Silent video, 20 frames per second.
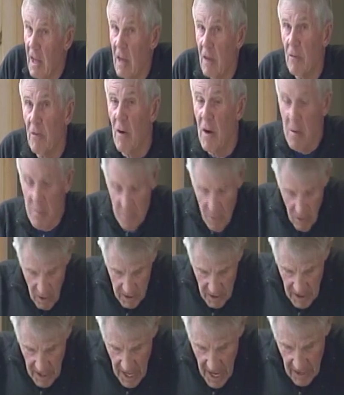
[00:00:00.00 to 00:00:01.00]
Very
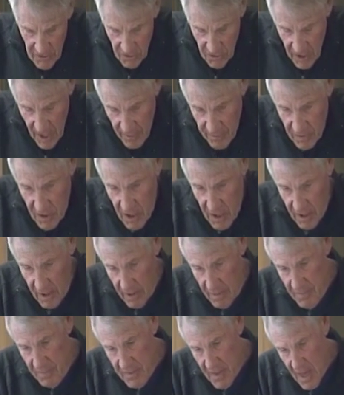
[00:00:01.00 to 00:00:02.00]
important concept
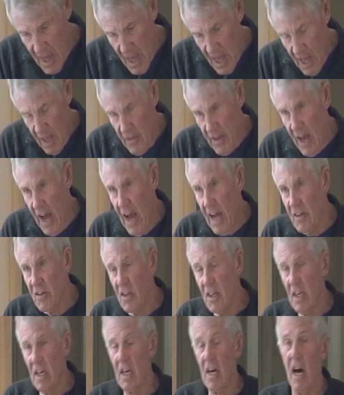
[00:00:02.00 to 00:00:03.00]
here. The
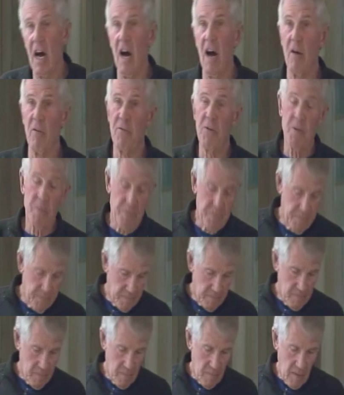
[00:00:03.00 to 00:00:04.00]
idea of
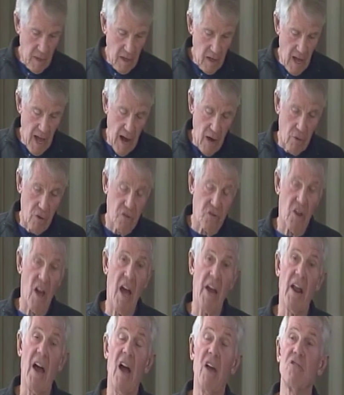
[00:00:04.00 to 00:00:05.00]
Howard
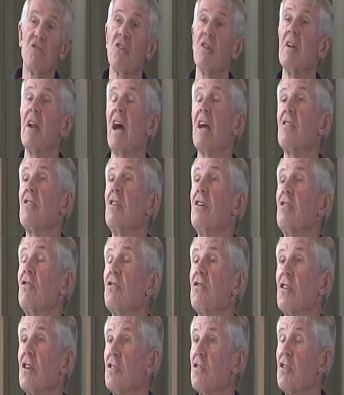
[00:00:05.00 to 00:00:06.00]
Zahniser in
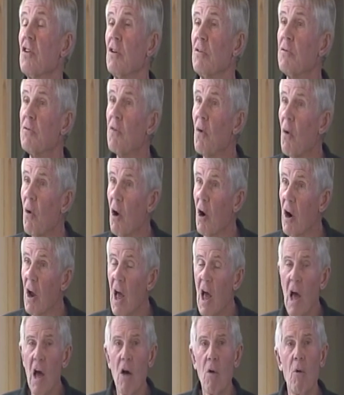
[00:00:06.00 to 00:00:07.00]
1964
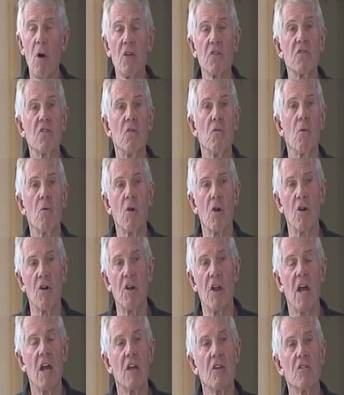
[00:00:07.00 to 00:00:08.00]
was the
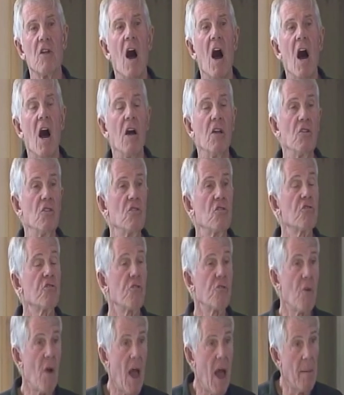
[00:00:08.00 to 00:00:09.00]
word
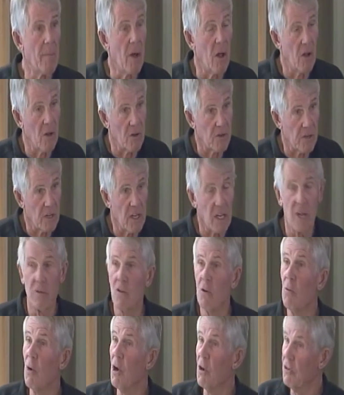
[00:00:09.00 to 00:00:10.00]
untrammeled in
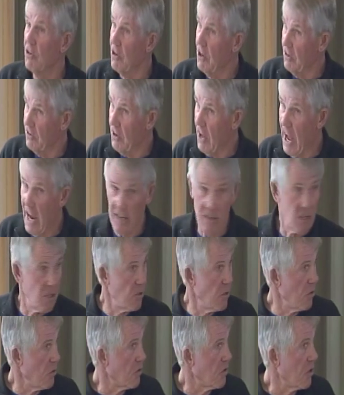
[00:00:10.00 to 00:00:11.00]
the Wilderness Act. He
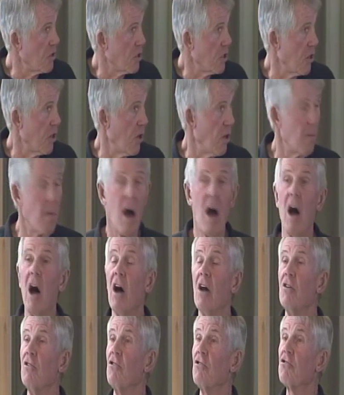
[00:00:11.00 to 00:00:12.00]
used the term
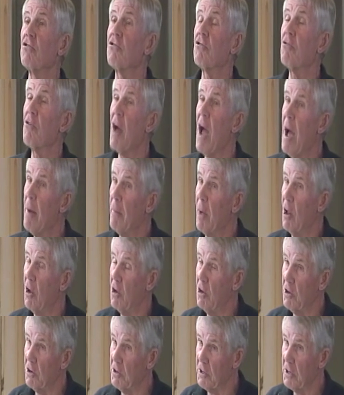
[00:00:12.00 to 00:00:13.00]

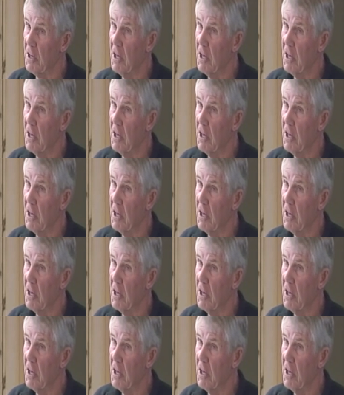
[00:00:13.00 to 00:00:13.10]
untrammeled.